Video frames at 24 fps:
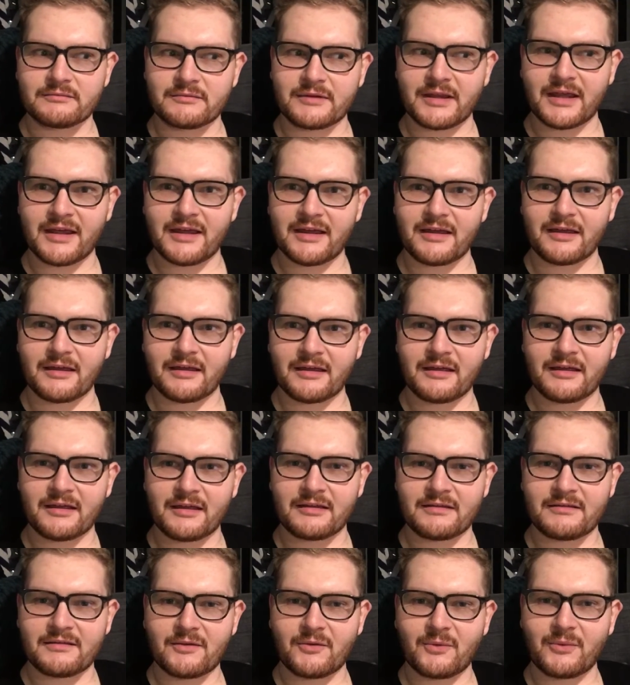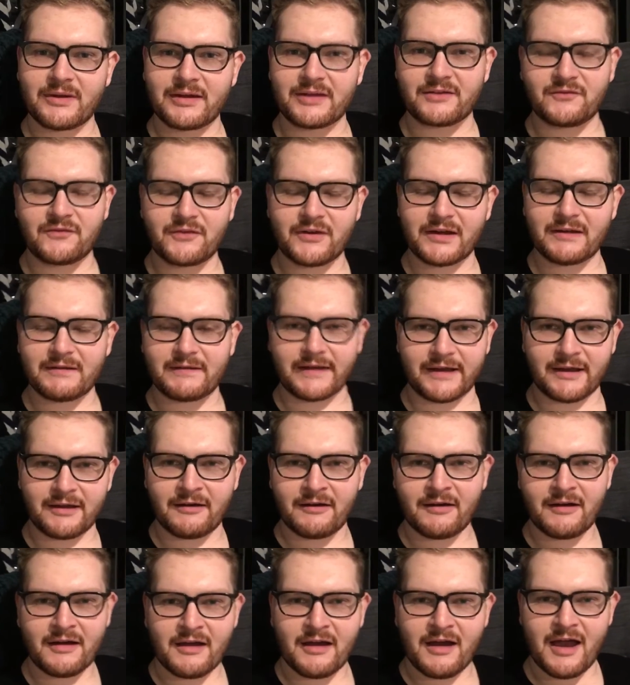yeah, it's a weird feeling.
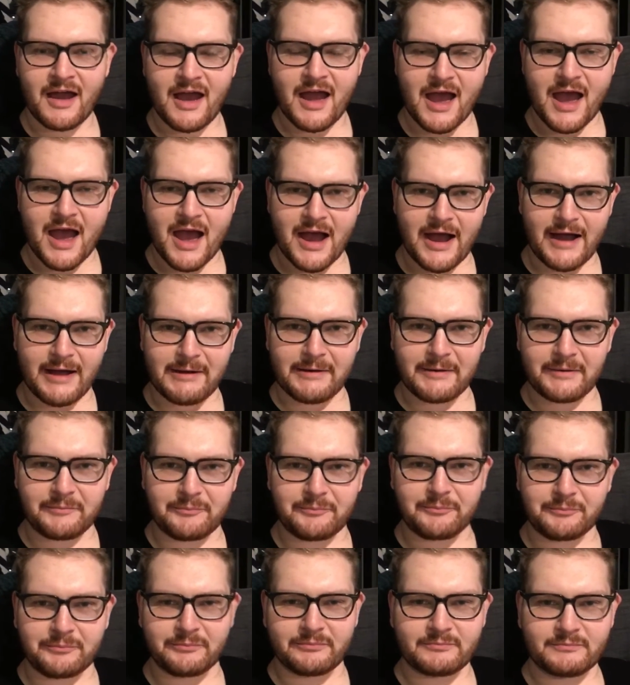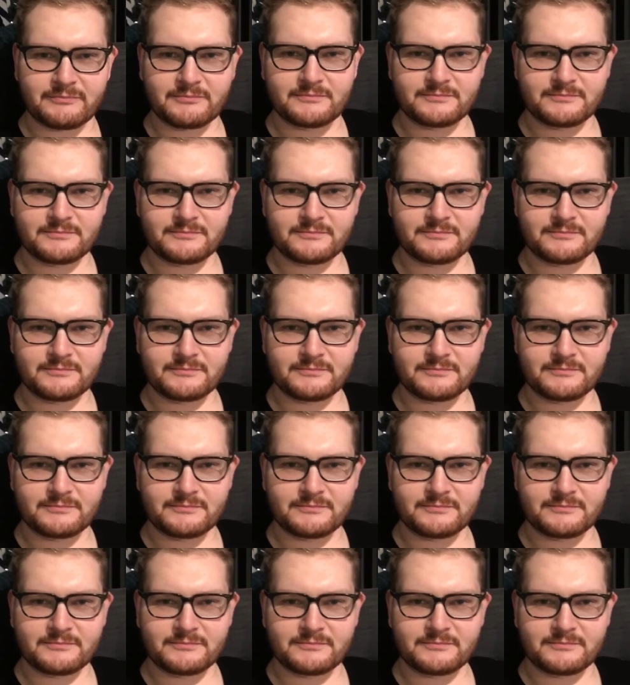Um,